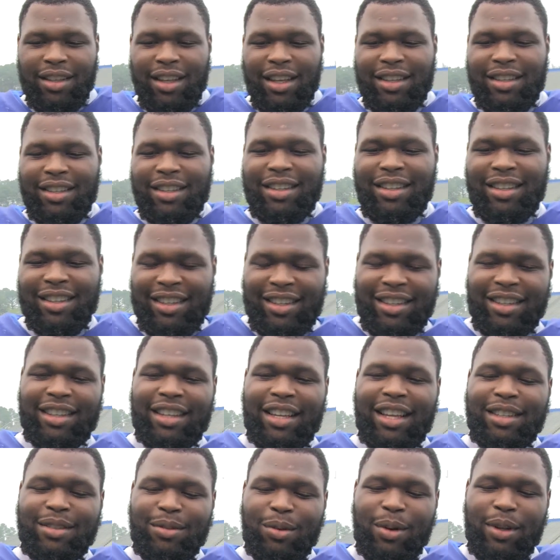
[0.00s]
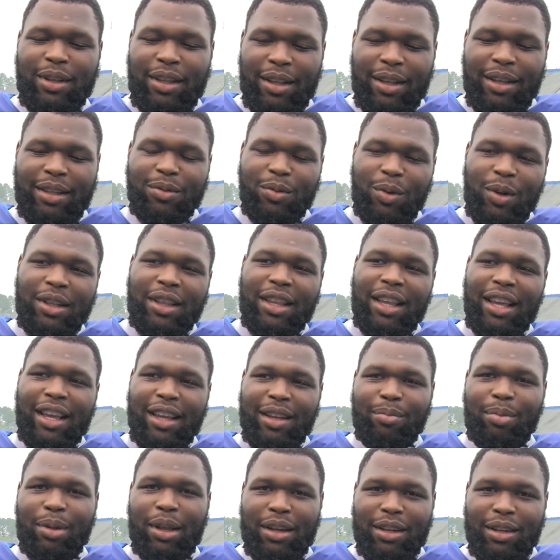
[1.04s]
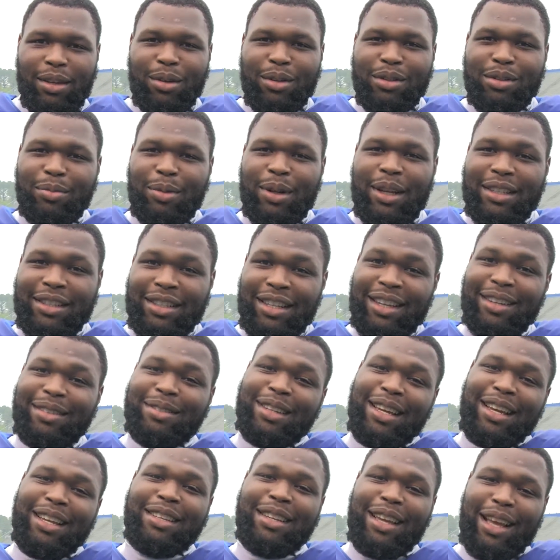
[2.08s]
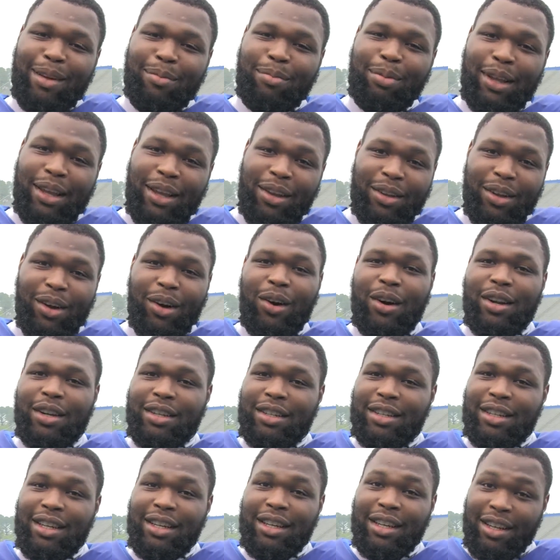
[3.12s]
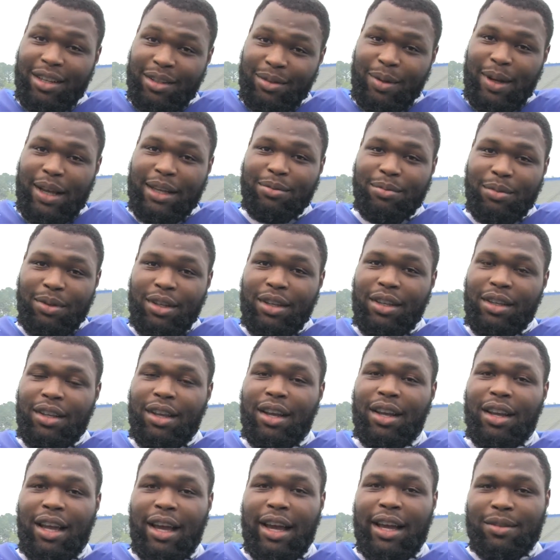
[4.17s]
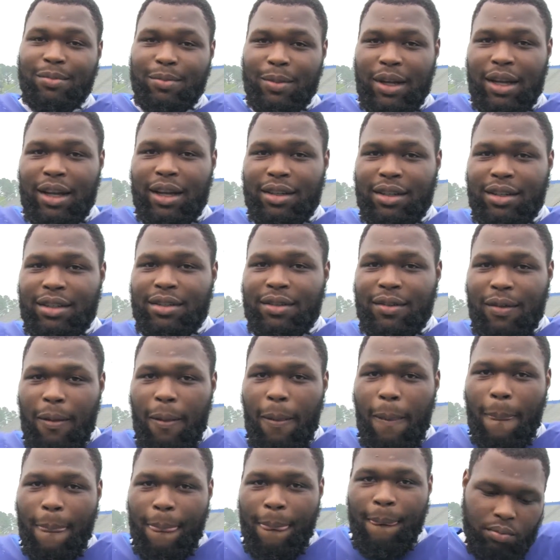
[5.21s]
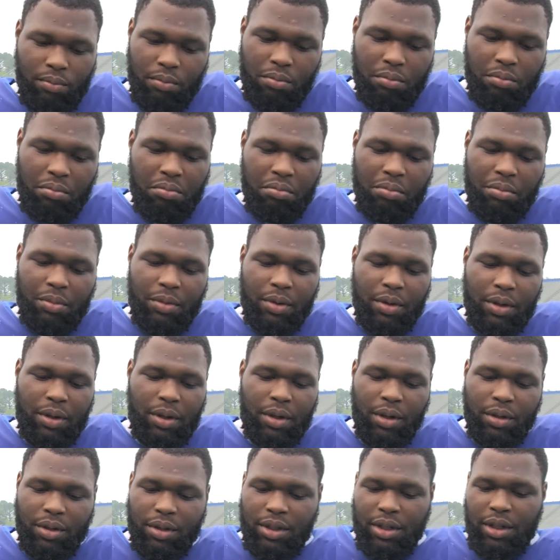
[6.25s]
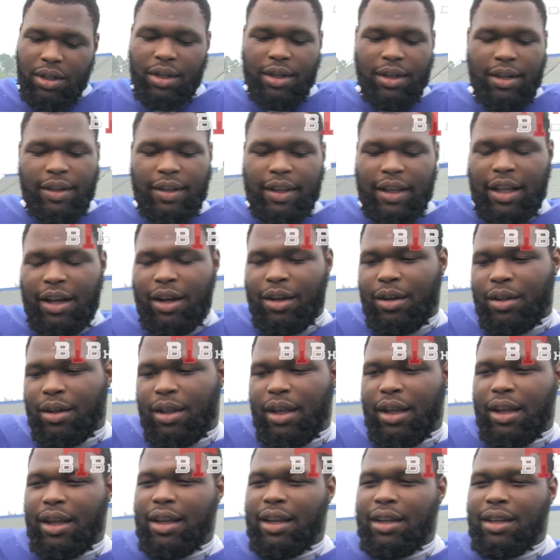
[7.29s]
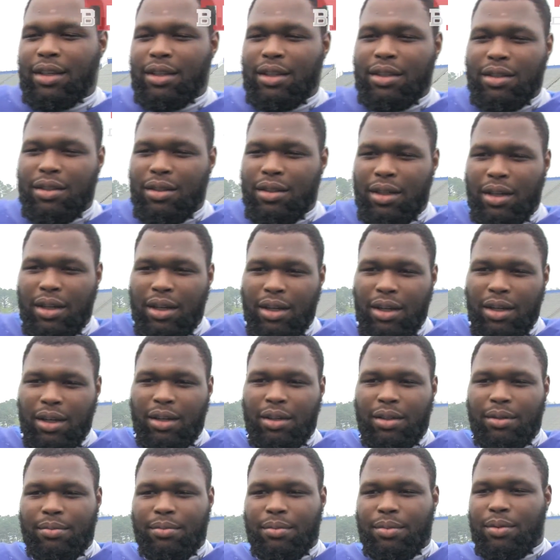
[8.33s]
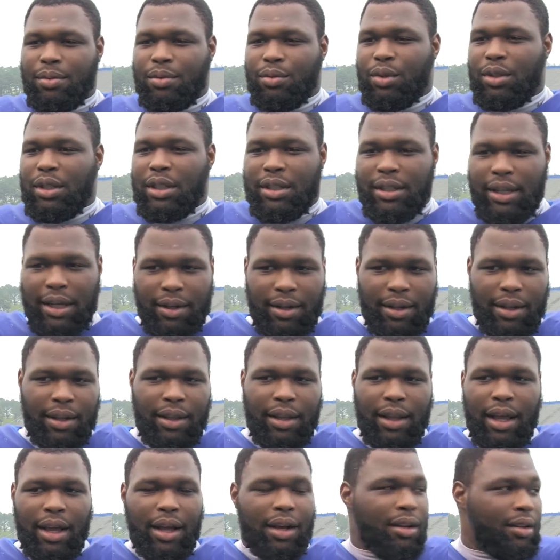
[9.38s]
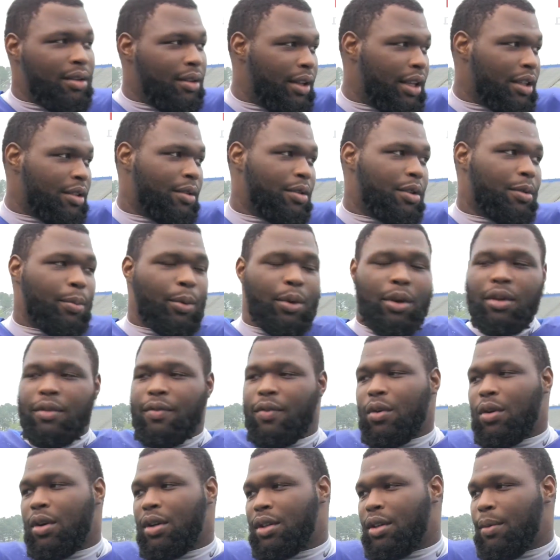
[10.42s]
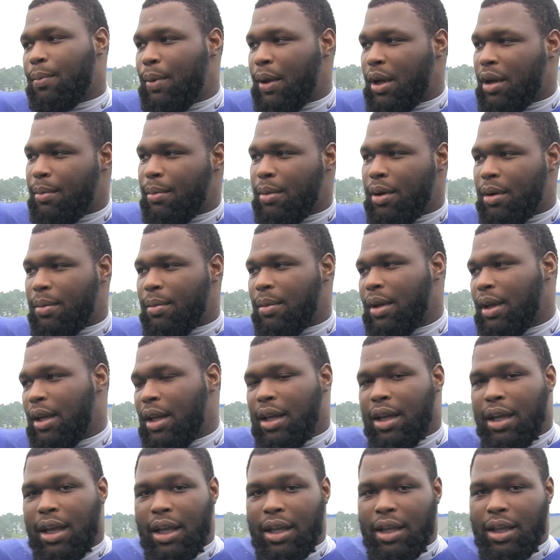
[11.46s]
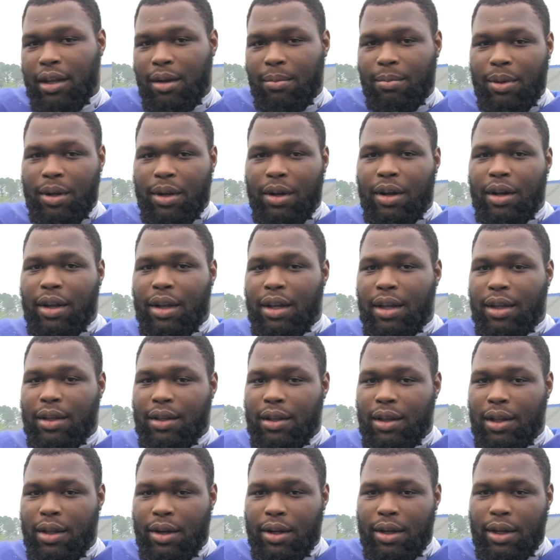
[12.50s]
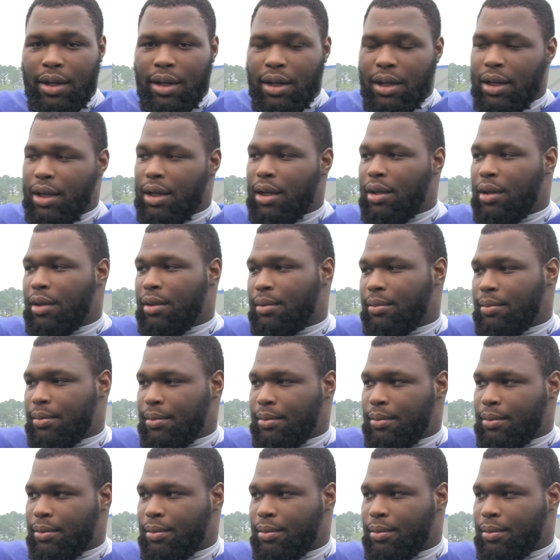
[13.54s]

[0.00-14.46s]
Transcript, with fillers: That that's one that's one thing. Play looser, but at the same time you gotta play harder because we got some good young guys behind us. No, sir. Only thing is, uh, we just trying to, now, that's what spring for, is to pick them up and get them to learn the, learn the, uh, um,